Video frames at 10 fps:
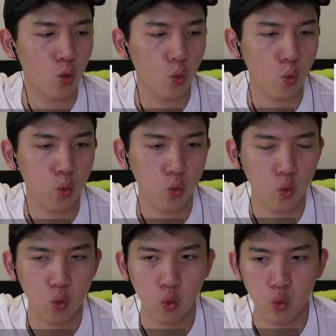the tip of your
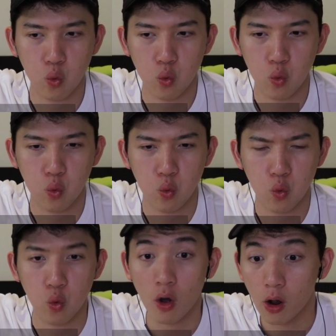tongue should
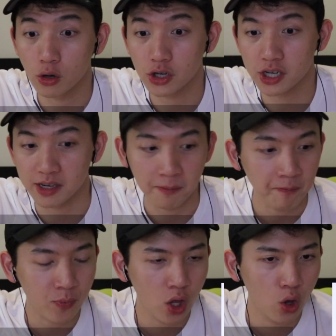always stay against your